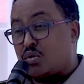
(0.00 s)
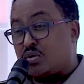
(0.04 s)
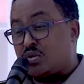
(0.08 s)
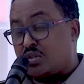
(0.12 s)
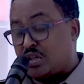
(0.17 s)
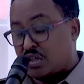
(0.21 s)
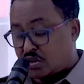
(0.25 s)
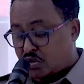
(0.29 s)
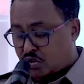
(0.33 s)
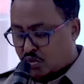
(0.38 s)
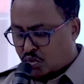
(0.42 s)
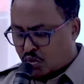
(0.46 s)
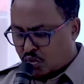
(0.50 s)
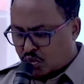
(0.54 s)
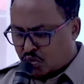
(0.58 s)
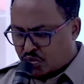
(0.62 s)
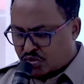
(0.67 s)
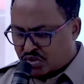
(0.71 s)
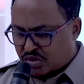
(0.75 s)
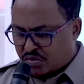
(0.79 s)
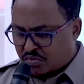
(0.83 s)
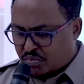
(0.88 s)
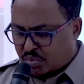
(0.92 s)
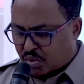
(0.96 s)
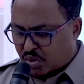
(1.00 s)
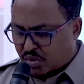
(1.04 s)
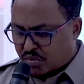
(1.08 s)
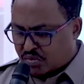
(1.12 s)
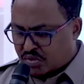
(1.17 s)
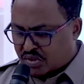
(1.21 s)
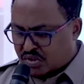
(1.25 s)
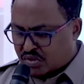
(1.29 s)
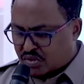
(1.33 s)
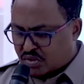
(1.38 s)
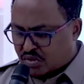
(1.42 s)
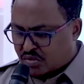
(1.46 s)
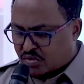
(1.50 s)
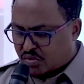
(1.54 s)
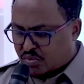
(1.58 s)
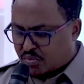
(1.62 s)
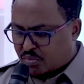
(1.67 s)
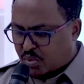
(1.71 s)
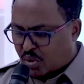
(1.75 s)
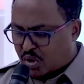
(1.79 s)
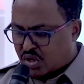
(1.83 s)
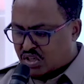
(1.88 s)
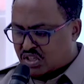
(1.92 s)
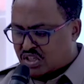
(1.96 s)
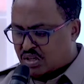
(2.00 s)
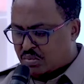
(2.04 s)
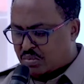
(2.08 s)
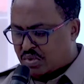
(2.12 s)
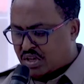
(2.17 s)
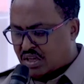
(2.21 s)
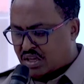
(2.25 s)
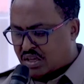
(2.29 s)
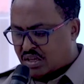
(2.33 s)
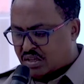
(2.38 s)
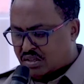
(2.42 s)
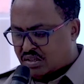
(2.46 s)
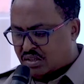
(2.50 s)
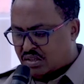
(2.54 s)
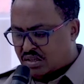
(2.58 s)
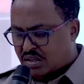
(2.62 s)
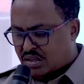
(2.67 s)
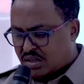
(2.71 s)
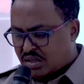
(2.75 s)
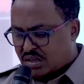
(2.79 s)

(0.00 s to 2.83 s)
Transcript: the exclusive province of policymakers.